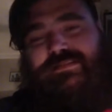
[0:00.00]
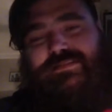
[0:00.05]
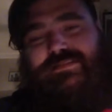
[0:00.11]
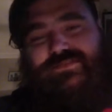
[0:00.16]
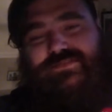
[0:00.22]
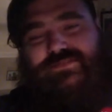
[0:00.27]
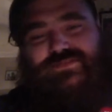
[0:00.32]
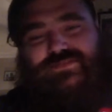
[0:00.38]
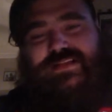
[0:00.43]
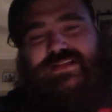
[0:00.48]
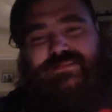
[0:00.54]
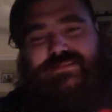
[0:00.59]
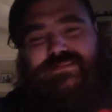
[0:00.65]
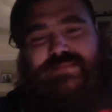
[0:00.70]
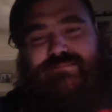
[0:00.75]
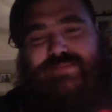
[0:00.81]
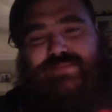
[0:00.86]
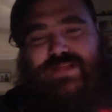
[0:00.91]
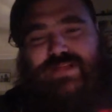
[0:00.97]
who's trying to
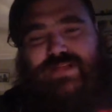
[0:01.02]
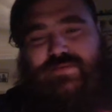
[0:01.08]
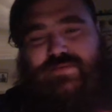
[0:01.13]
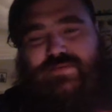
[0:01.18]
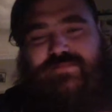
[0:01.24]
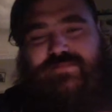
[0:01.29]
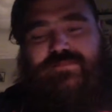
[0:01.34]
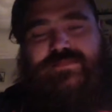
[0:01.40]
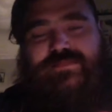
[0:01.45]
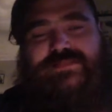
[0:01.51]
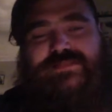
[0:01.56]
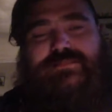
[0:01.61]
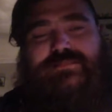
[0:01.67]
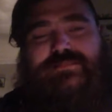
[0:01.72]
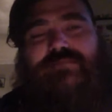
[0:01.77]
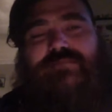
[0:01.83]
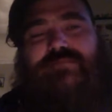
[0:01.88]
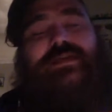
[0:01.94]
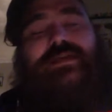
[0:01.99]
like break away from his
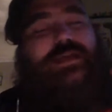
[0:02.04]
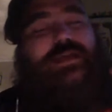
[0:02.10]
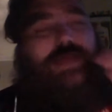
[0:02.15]
mom,